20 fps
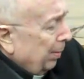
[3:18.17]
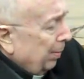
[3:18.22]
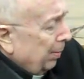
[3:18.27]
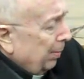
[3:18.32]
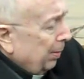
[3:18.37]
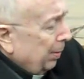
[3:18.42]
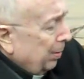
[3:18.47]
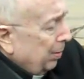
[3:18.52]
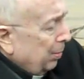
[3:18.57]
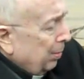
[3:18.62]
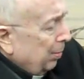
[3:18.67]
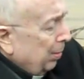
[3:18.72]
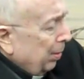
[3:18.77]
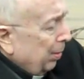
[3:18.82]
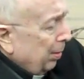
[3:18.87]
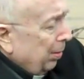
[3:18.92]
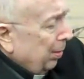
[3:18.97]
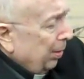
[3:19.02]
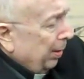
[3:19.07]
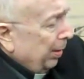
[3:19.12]
So sooner
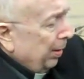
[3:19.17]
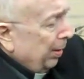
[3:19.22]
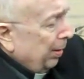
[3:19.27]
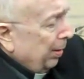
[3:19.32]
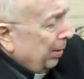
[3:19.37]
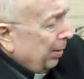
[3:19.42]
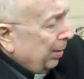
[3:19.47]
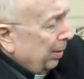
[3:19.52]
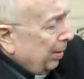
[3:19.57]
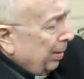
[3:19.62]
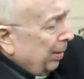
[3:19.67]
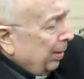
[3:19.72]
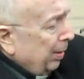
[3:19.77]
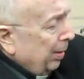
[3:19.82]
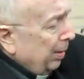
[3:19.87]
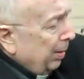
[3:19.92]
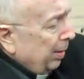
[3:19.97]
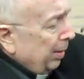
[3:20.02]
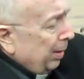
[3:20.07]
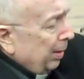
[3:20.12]
or later,
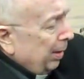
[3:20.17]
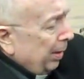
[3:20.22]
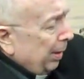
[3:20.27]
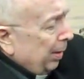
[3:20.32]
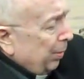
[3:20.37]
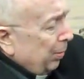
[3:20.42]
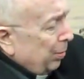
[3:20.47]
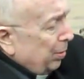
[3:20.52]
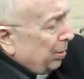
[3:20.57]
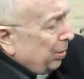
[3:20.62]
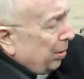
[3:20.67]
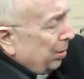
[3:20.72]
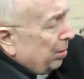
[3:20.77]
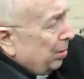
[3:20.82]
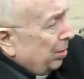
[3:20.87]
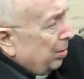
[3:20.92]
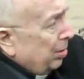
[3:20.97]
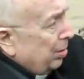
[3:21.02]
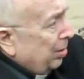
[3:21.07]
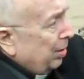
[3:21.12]
it was not
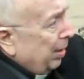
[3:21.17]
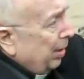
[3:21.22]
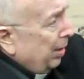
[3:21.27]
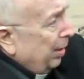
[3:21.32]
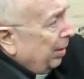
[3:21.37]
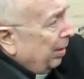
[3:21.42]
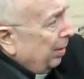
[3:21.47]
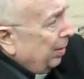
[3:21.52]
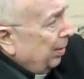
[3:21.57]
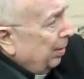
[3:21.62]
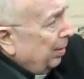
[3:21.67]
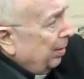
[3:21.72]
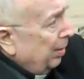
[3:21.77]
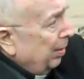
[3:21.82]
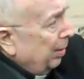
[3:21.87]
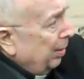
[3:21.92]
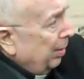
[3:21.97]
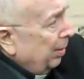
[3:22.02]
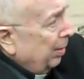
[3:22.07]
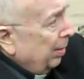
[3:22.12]
sustained
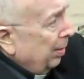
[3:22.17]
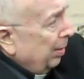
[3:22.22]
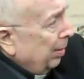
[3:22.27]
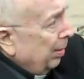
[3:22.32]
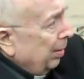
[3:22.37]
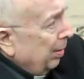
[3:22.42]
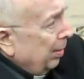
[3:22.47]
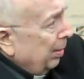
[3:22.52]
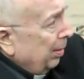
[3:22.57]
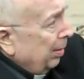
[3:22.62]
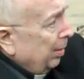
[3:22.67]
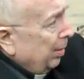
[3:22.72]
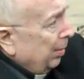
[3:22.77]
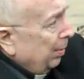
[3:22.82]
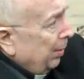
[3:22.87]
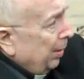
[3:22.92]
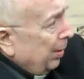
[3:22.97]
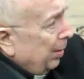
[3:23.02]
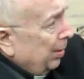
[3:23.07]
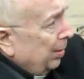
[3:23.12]

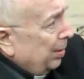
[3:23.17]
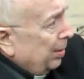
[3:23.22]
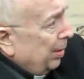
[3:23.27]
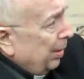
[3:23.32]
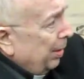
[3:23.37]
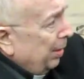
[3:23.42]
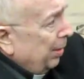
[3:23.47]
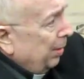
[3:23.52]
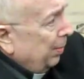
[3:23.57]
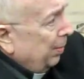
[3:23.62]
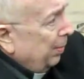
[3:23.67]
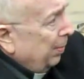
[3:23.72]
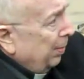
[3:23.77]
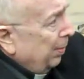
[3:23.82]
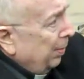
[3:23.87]
by the same